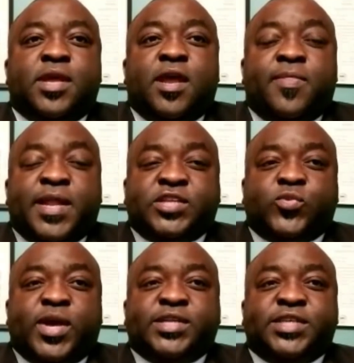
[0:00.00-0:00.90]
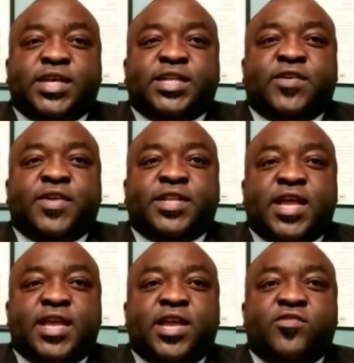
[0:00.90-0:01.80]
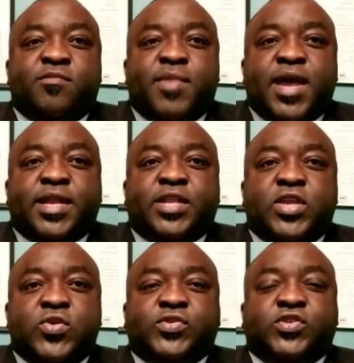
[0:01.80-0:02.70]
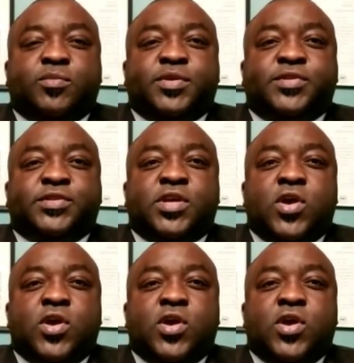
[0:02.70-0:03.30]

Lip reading: That is why Secretary Tange reminded you, servants,